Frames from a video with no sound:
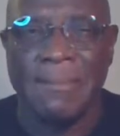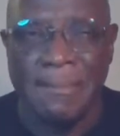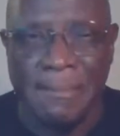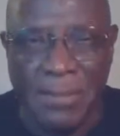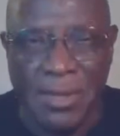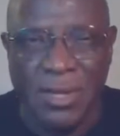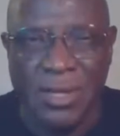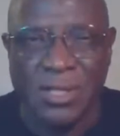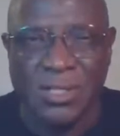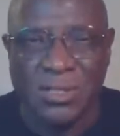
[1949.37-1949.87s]

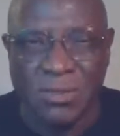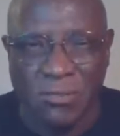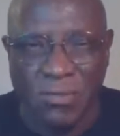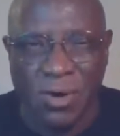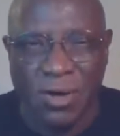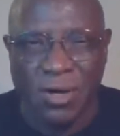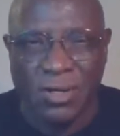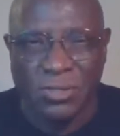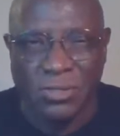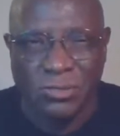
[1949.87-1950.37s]
millions of
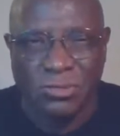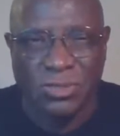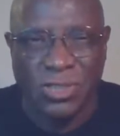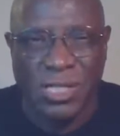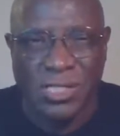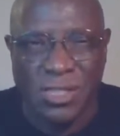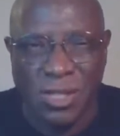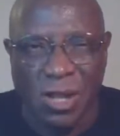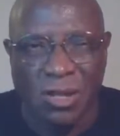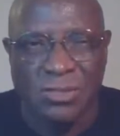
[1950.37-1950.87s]
workers who
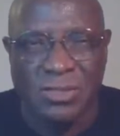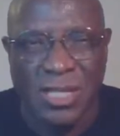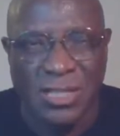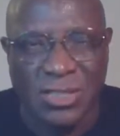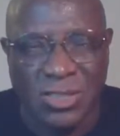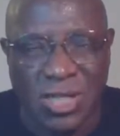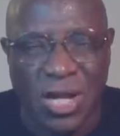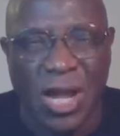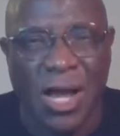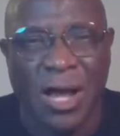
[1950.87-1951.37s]
just lost their
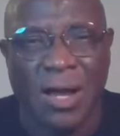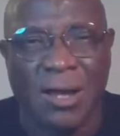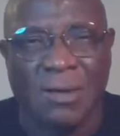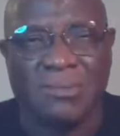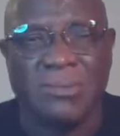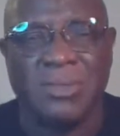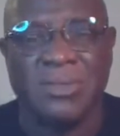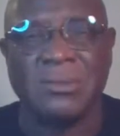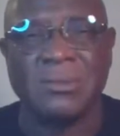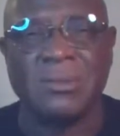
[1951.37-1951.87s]

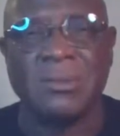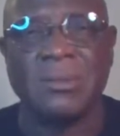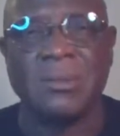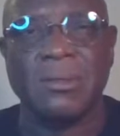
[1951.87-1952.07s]
jobs